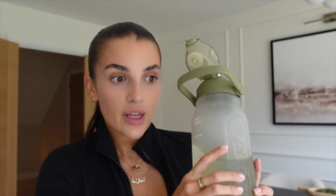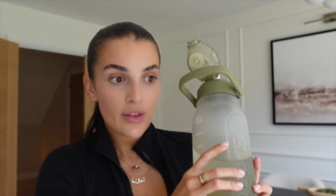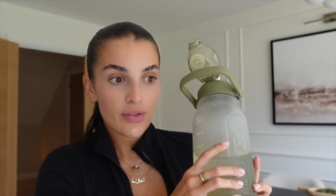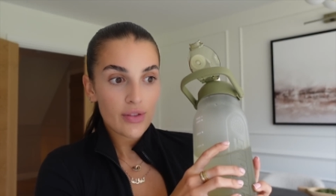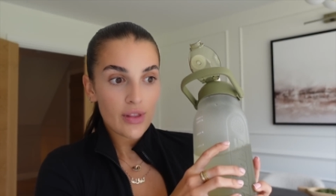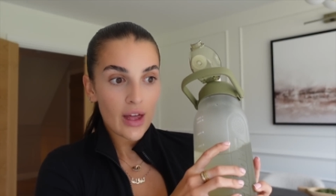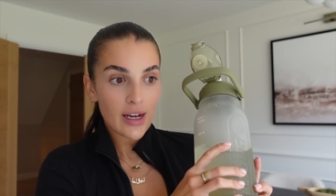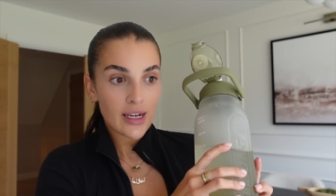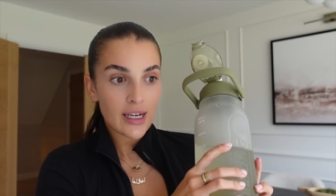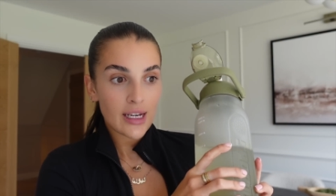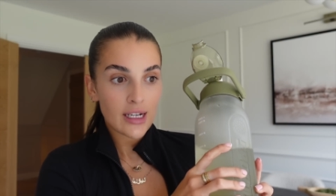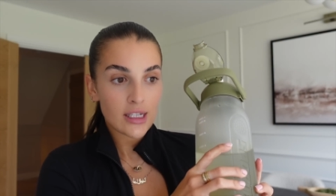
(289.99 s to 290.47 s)

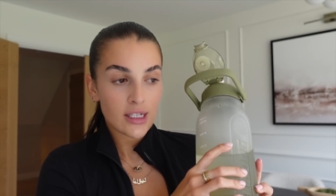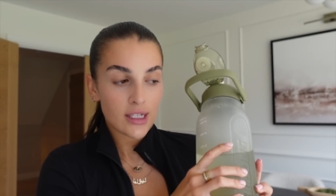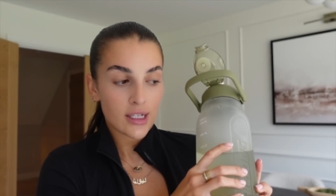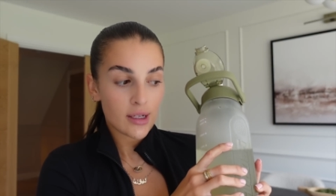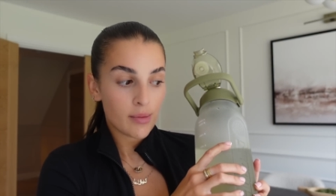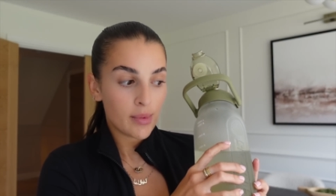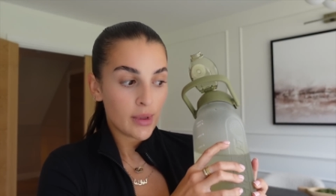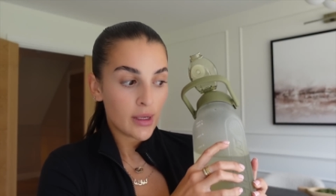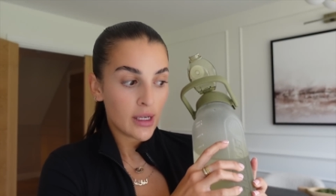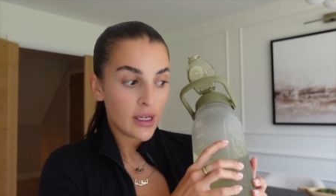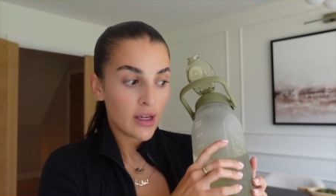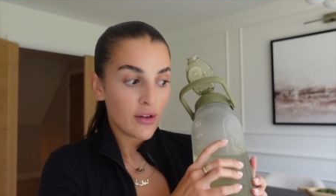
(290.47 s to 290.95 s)
that needs to
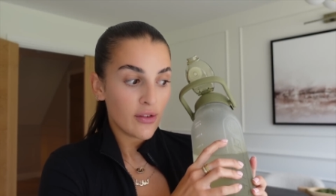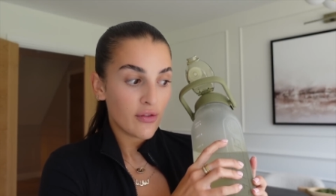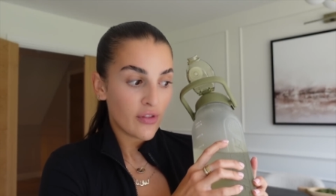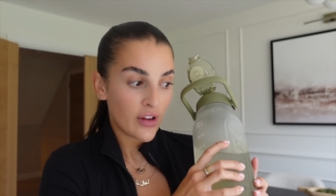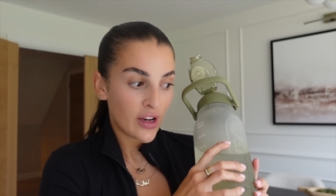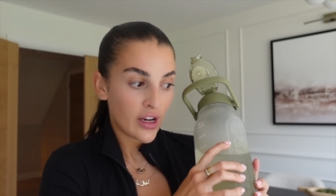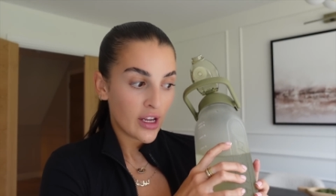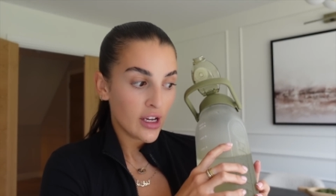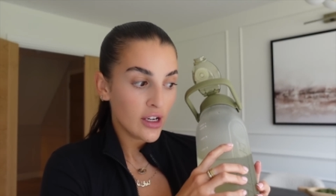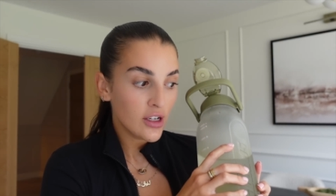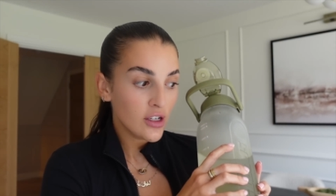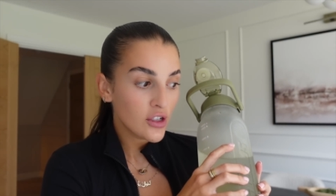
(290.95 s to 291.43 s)
be
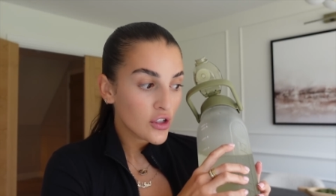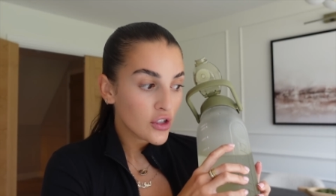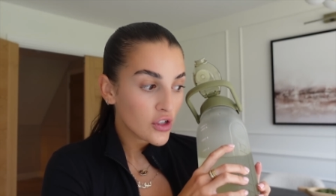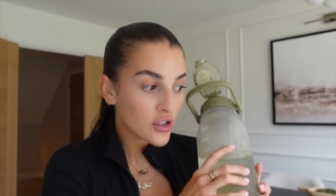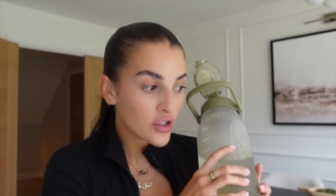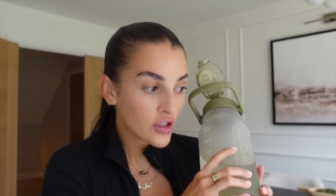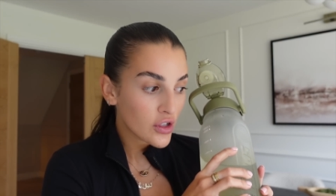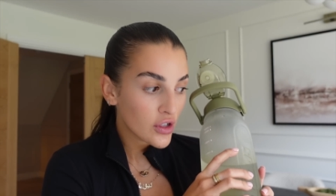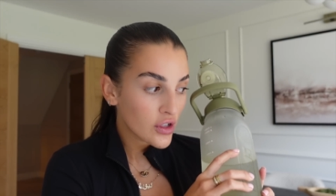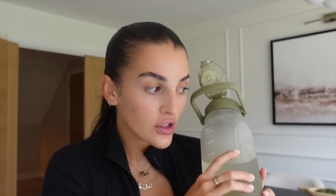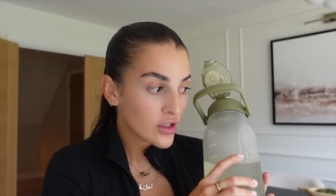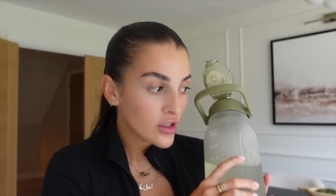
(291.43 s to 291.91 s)

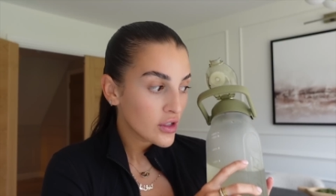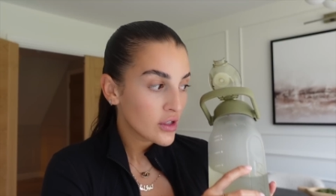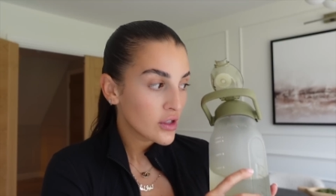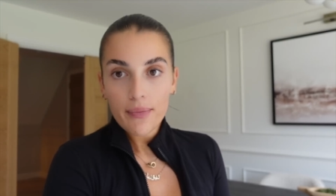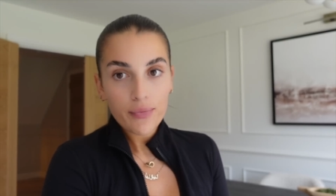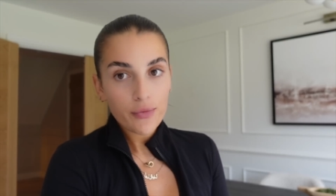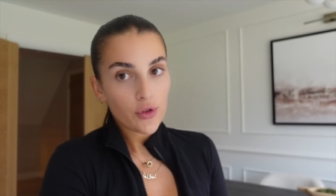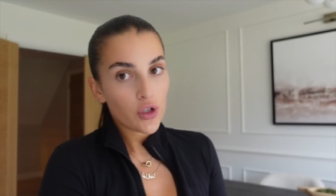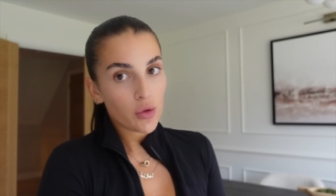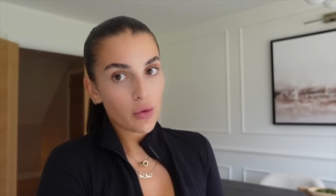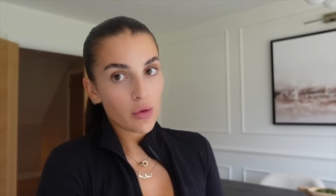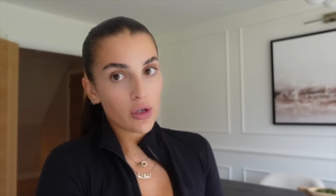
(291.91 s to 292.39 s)
finished.
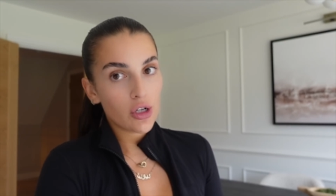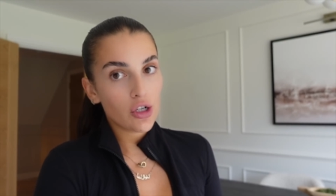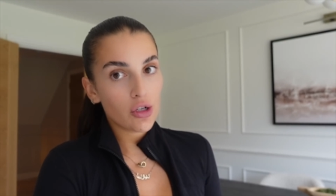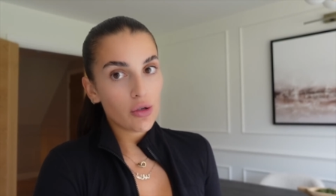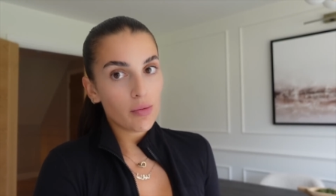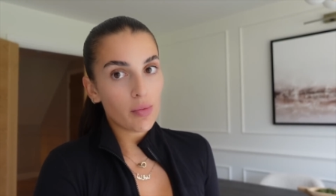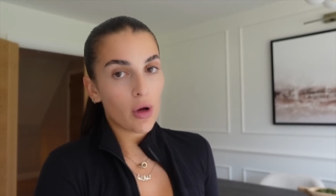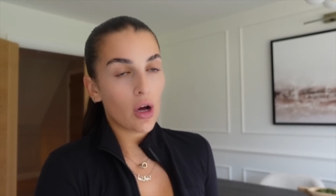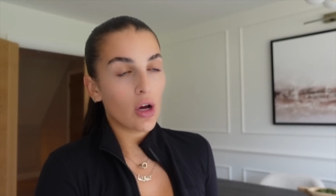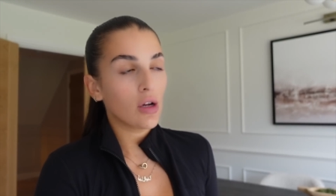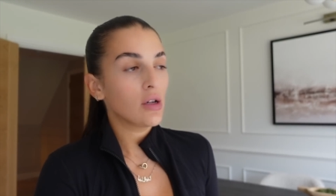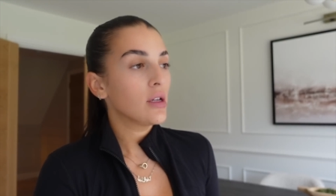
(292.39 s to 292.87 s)
Just want to
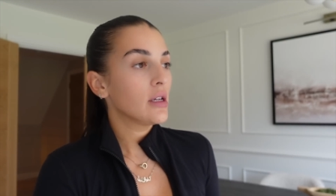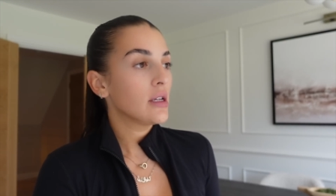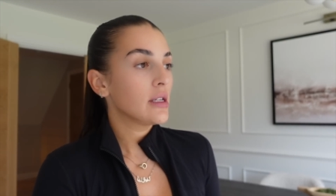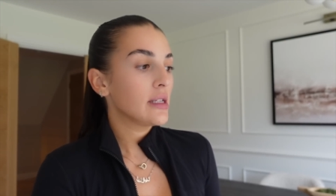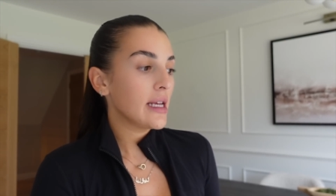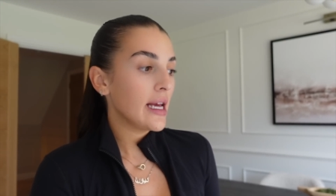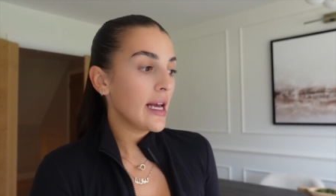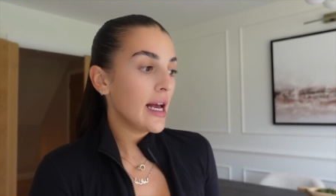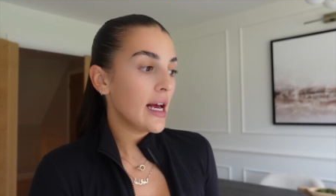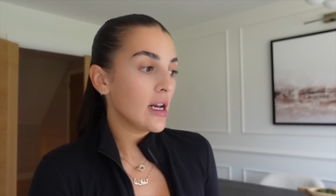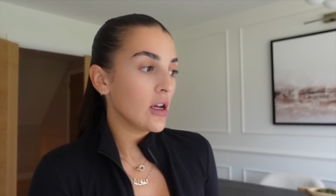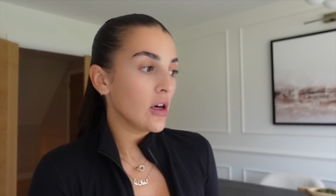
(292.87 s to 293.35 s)
jump on,
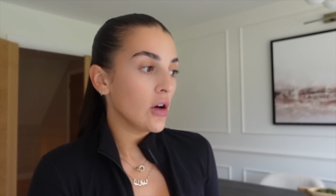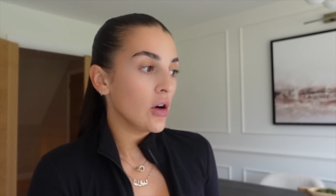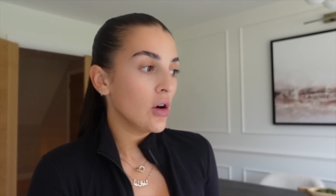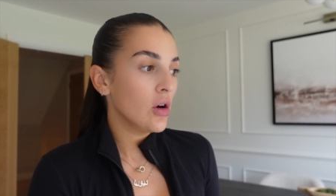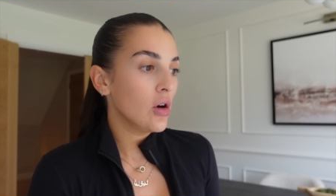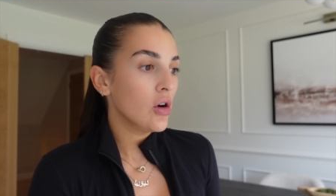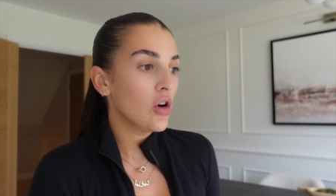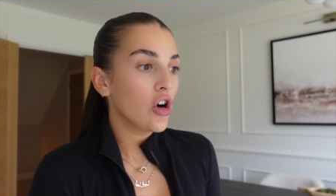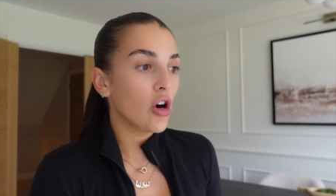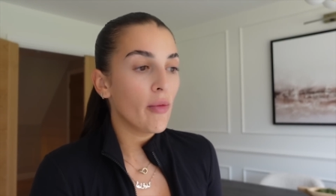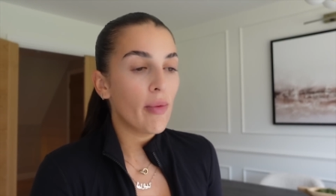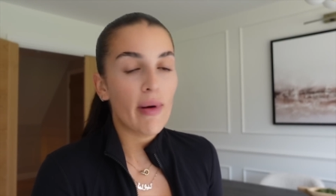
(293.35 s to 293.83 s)
say hello.
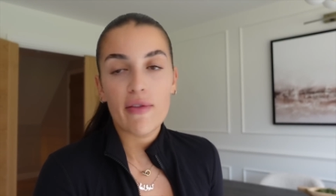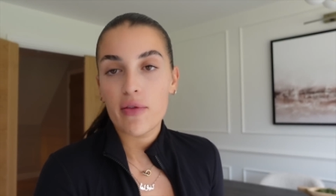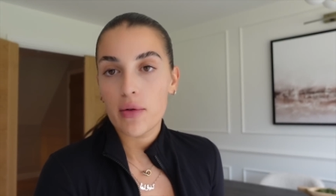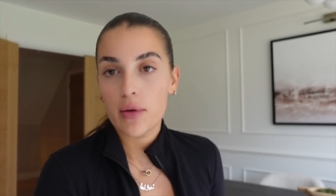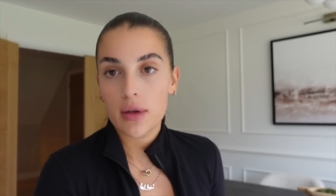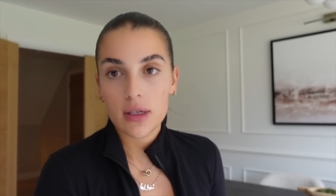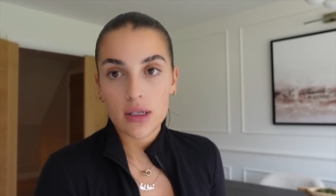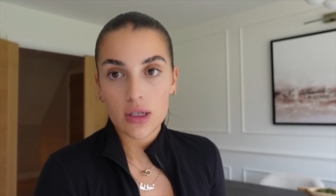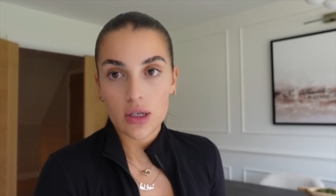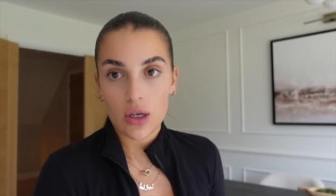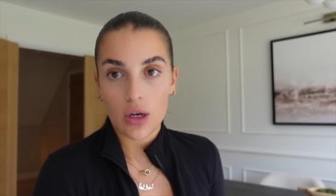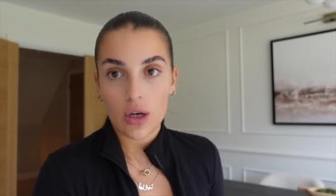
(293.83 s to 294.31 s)
Hope
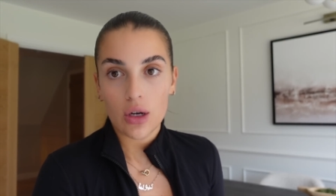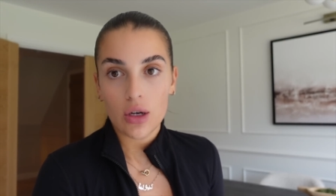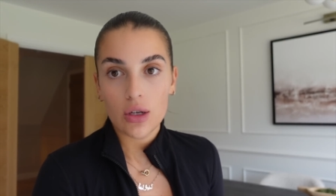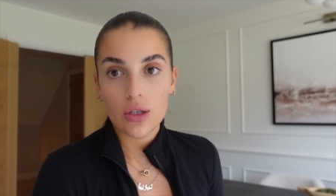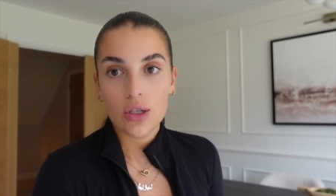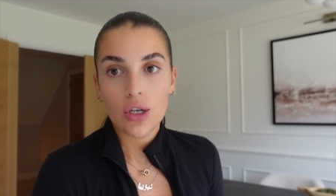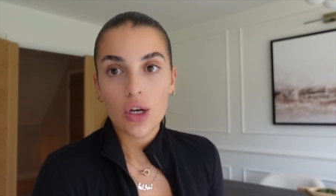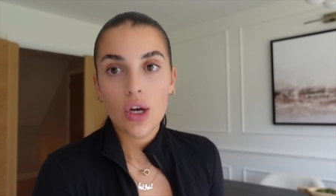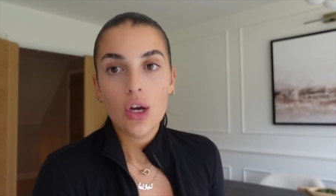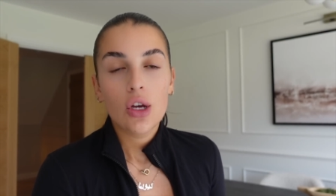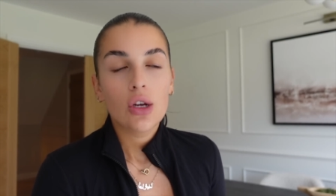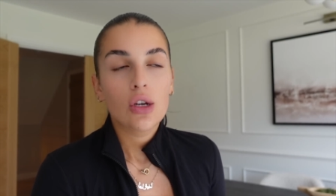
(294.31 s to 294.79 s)
everyone's
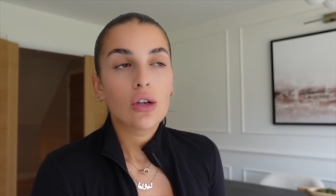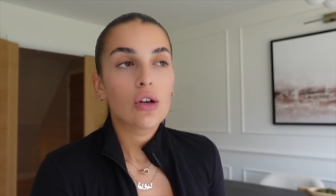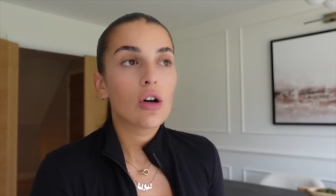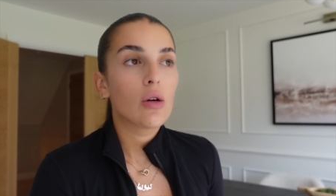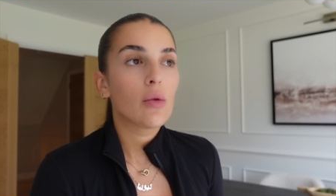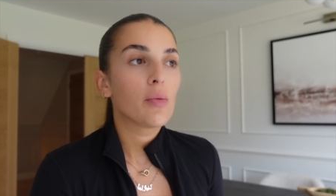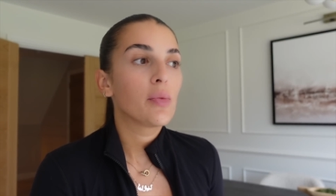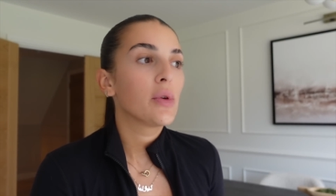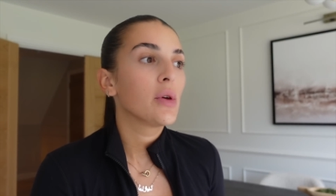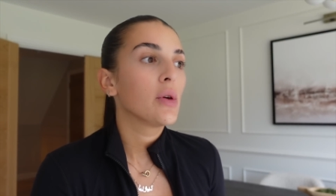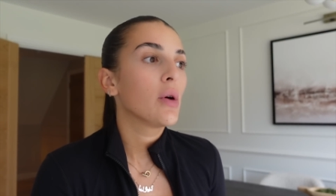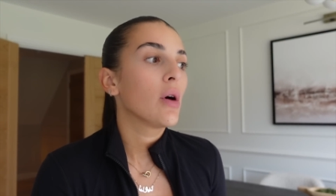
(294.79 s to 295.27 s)
good.
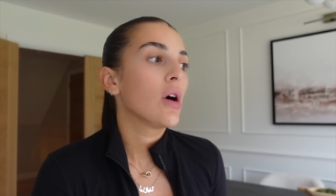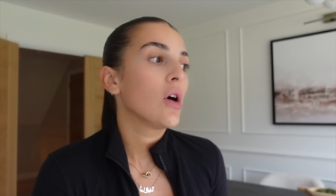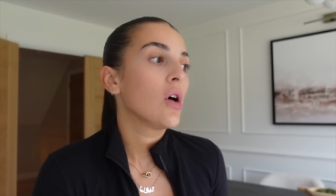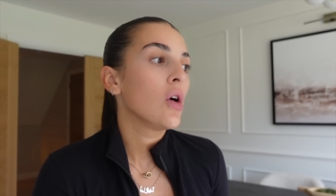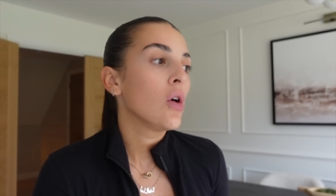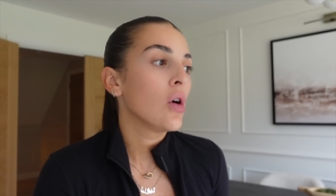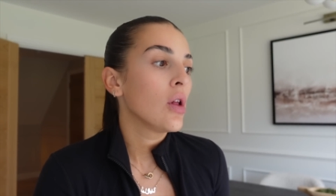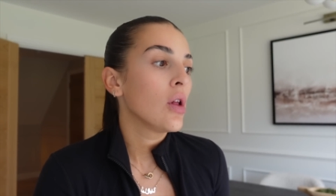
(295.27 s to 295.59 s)
Hope you are